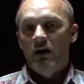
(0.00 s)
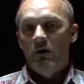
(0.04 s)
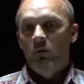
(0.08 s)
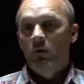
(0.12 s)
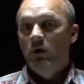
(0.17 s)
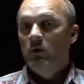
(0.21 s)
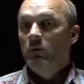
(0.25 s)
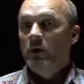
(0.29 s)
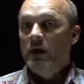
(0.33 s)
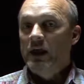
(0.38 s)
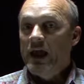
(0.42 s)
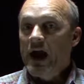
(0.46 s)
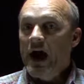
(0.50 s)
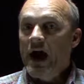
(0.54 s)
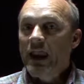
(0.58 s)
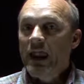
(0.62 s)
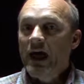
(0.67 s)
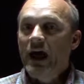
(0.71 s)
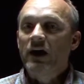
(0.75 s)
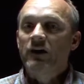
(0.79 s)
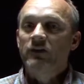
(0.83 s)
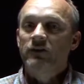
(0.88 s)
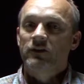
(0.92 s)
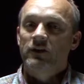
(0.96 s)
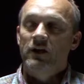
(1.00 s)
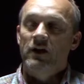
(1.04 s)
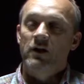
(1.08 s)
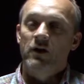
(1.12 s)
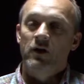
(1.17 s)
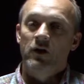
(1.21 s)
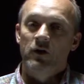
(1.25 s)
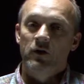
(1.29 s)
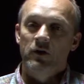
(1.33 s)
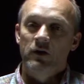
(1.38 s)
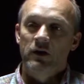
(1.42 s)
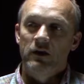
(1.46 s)
when we got out
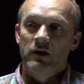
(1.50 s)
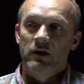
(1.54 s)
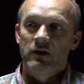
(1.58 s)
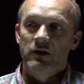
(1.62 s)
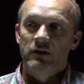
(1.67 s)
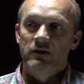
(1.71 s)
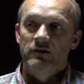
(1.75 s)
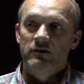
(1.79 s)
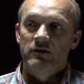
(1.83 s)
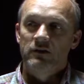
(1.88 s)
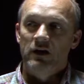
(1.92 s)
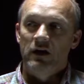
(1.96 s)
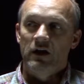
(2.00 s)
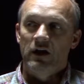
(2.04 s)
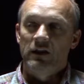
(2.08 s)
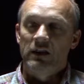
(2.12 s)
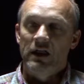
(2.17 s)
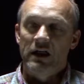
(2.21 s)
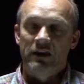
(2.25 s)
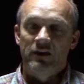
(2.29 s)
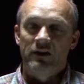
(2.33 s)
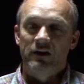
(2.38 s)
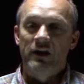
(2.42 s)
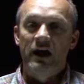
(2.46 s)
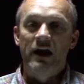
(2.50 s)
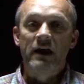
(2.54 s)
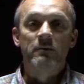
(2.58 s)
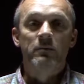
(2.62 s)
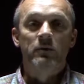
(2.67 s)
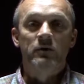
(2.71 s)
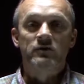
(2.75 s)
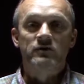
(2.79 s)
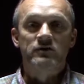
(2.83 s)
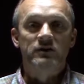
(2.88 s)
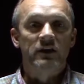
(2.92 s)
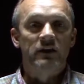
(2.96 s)
there, a lot of the
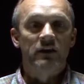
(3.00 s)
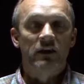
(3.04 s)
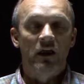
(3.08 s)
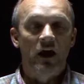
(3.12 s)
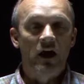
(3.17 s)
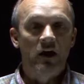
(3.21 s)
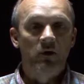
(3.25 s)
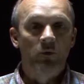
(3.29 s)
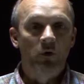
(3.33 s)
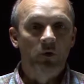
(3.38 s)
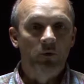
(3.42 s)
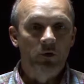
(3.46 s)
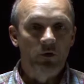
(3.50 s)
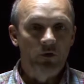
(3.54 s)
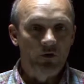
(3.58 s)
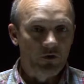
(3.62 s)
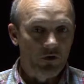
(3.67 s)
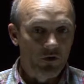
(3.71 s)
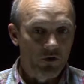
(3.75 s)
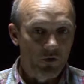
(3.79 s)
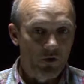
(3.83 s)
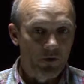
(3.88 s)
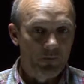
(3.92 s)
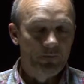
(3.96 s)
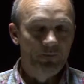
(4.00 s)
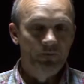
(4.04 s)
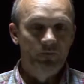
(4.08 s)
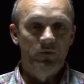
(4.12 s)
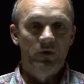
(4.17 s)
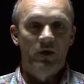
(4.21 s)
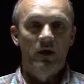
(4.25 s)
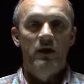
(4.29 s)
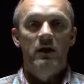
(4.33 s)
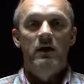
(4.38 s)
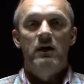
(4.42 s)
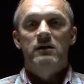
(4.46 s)
neighbors didn't like what we were doing,
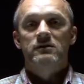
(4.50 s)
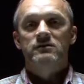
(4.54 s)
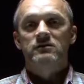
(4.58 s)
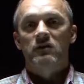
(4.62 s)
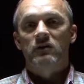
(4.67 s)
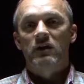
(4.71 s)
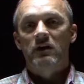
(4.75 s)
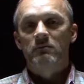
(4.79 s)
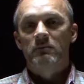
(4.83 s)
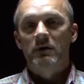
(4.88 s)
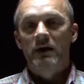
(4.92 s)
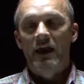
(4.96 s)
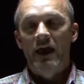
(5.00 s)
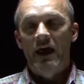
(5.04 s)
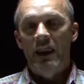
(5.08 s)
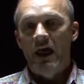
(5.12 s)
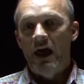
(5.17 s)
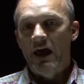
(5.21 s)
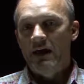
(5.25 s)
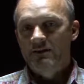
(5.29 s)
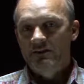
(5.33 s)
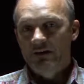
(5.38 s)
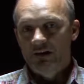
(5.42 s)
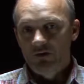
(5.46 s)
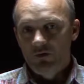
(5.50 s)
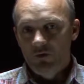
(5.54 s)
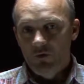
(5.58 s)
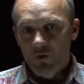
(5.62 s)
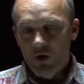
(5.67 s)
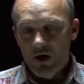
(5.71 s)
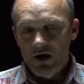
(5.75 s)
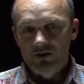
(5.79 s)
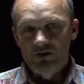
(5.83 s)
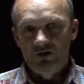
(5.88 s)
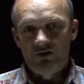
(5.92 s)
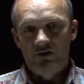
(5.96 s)
so they began asking
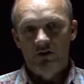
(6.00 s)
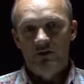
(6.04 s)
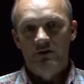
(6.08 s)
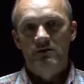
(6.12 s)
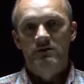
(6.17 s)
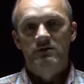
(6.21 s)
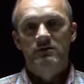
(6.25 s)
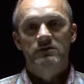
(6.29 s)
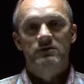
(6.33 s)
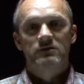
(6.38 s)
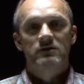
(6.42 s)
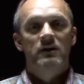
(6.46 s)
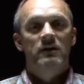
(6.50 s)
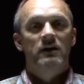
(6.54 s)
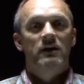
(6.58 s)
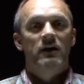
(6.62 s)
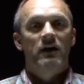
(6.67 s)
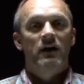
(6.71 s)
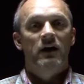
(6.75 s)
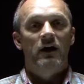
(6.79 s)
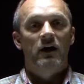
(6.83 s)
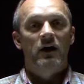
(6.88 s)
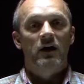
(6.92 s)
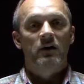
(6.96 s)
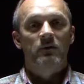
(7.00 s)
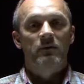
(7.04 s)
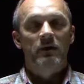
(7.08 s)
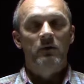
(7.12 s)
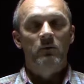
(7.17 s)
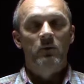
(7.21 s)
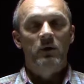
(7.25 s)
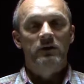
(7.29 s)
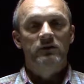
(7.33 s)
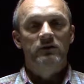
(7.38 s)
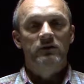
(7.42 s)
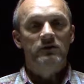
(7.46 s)
questions. They
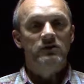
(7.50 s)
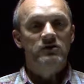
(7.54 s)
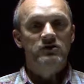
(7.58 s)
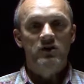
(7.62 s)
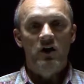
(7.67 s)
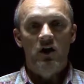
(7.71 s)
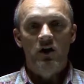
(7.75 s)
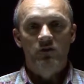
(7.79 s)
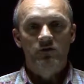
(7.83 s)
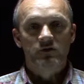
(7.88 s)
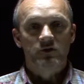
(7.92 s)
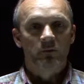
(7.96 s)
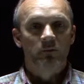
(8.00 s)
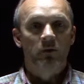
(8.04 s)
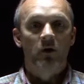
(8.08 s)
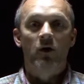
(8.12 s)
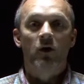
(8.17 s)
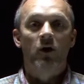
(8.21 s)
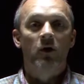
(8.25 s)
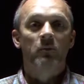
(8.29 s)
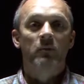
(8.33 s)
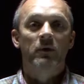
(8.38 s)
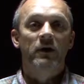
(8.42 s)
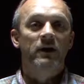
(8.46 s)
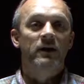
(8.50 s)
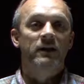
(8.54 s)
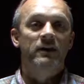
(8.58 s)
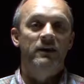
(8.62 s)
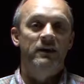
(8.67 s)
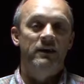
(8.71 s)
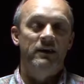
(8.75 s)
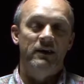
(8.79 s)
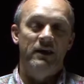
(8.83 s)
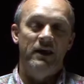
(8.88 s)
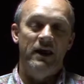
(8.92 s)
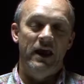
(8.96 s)
went to the sheriff's
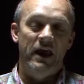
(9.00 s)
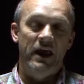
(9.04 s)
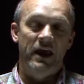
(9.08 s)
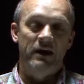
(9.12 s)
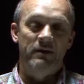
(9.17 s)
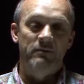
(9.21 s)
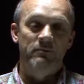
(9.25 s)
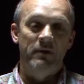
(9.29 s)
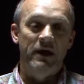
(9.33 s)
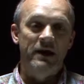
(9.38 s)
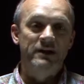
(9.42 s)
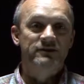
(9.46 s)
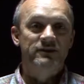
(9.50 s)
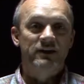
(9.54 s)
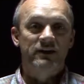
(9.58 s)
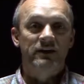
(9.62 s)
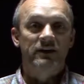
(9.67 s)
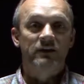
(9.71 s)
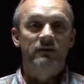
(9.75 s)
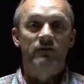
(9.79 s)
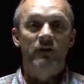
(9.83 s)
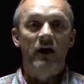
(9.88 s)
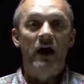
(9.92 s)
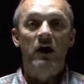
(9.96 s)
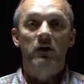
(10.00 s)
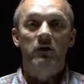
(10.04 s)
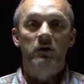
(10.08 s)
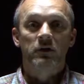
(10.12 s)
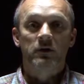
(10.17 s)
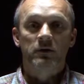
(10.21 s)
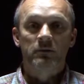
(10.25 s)
department and basically filed a